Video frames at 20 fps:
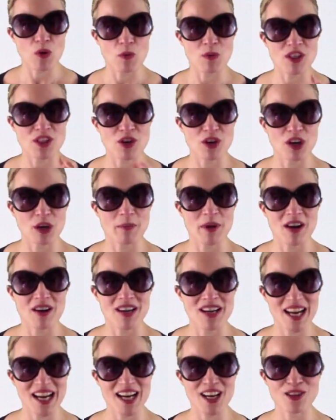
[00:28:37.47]
when we're talking about
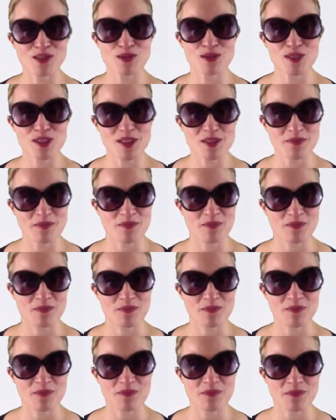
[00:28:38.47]
nouns?
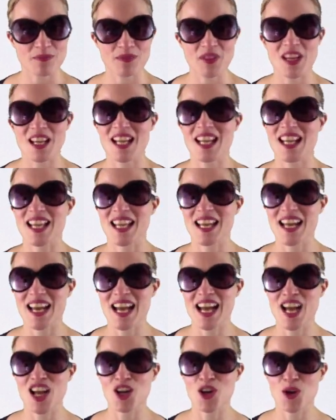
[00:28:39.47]

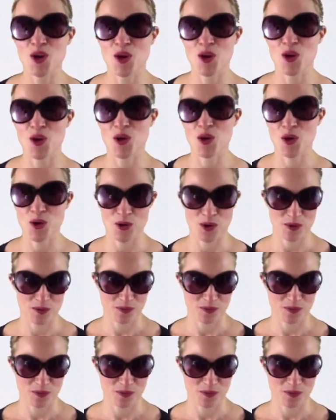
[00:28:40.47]
Quelque.